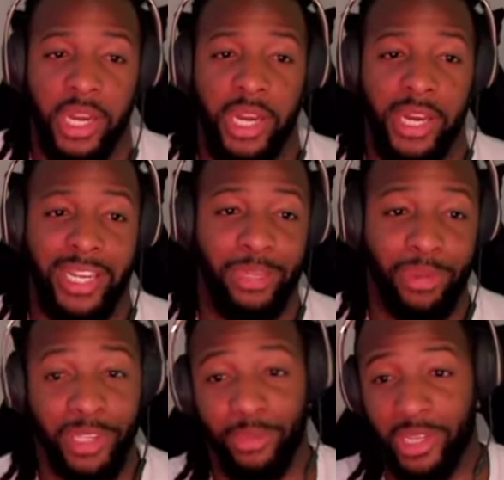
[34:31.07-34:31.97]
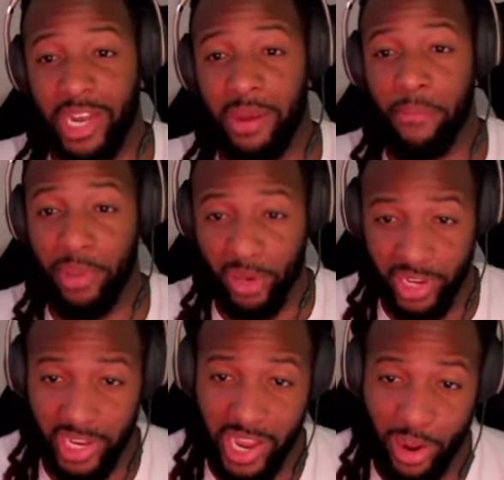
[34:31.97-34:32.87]
I spent some time building
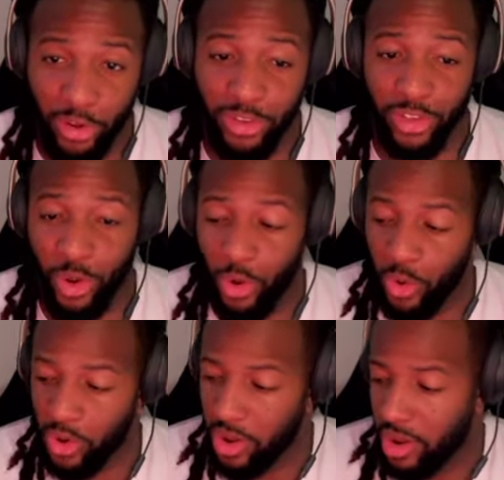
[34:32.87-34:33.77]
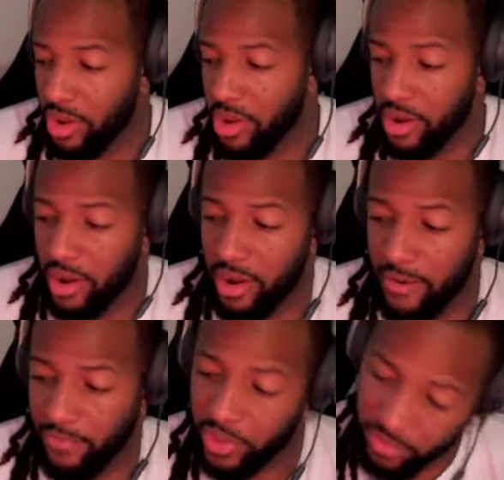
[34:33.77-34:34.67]
it out, so um,
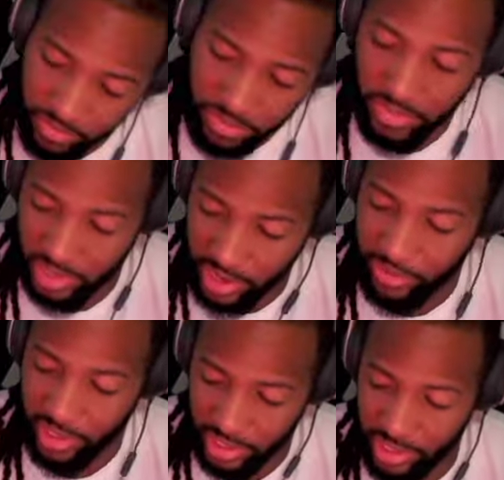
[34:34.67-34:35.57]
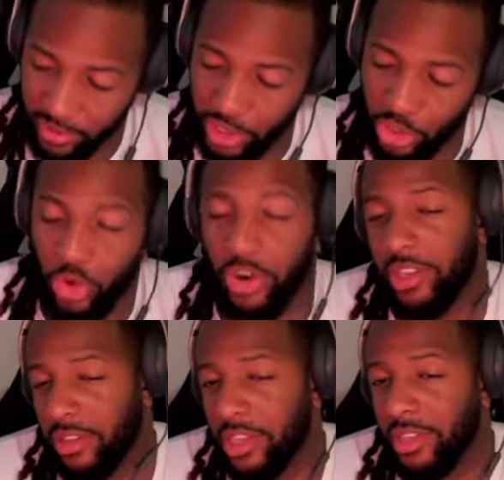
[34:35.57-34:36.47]
definitely definitely join
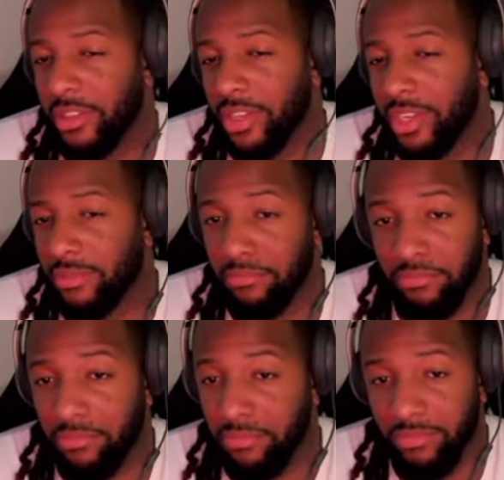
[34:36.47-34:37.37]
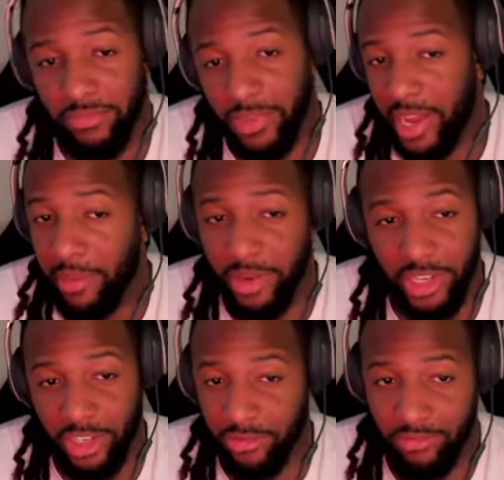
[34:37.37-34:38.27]
and, and, and, hey man,
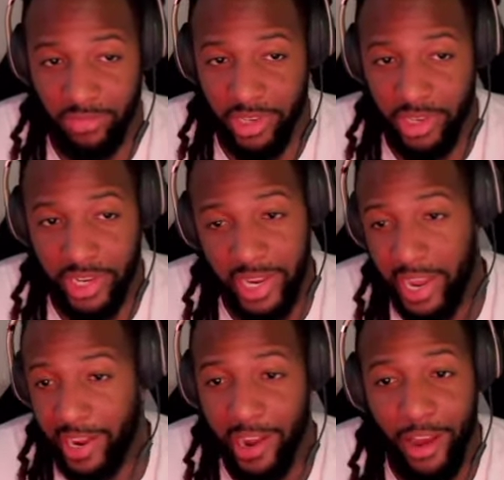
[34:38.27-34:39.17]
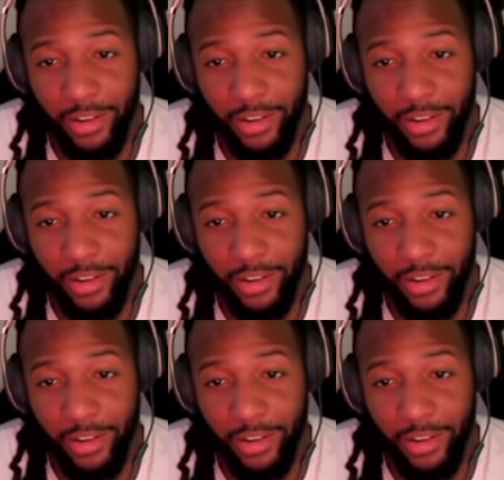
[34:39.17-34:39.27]
just get to hanging out,